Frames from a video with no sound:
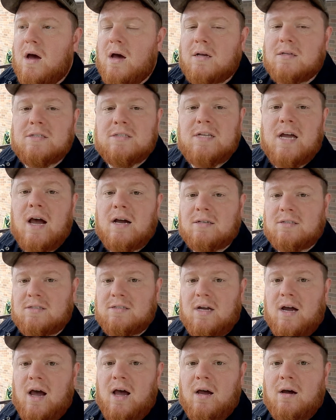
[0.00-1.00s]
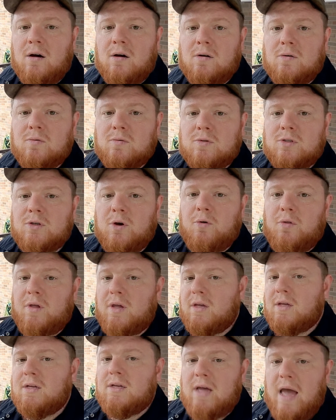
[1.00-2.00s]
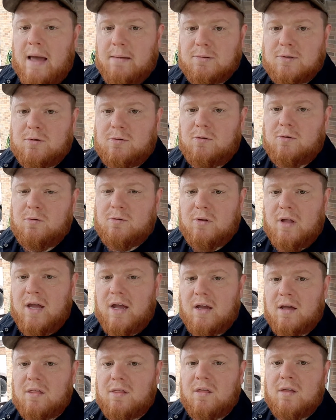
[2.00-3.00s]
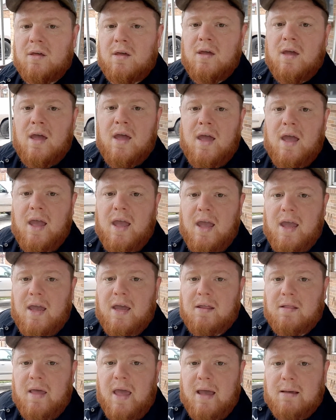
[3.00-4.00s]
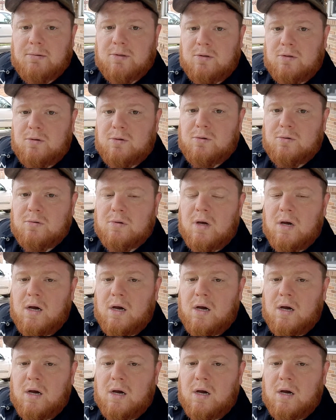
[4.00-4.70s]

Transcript: stock style, so the absolute length and absolute